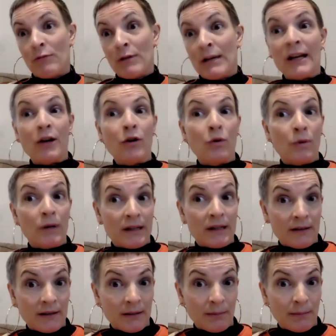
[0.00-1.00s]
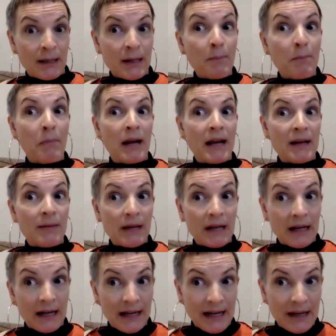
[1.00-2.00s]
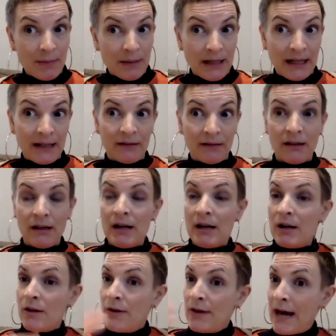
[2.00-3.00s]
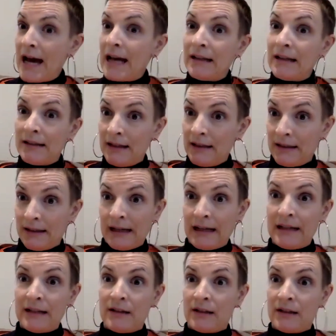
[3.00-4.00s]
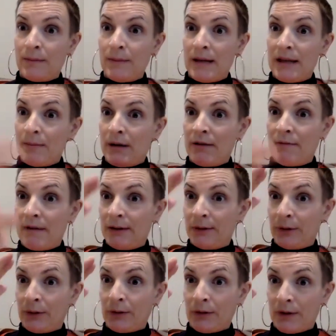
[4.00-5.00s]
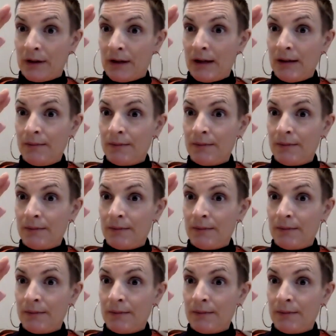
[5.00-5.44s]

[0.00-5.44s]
really annoyed at somebody, blaming and labeling, that is an indication to me that my arousal's gone up.